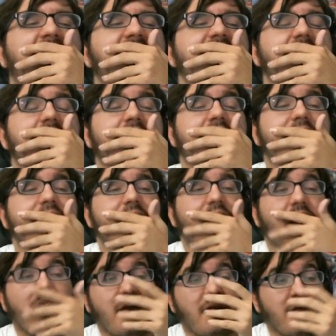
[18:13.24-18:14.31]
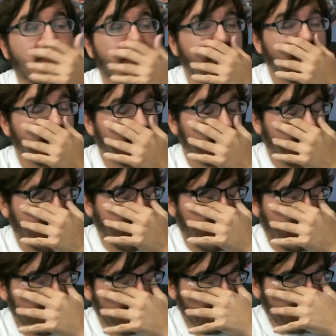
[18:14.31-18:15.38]
So I think that's it.
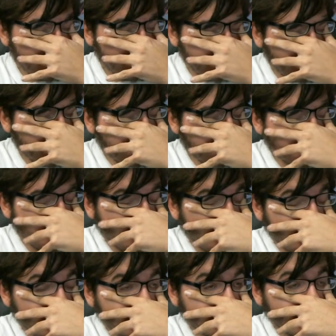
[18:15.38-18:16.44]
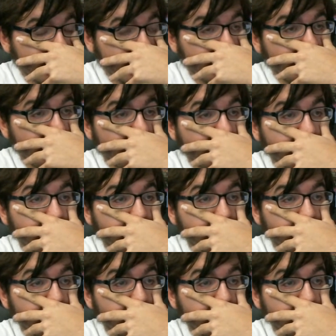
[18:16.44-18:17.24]
I've talked about everything I want to talk about.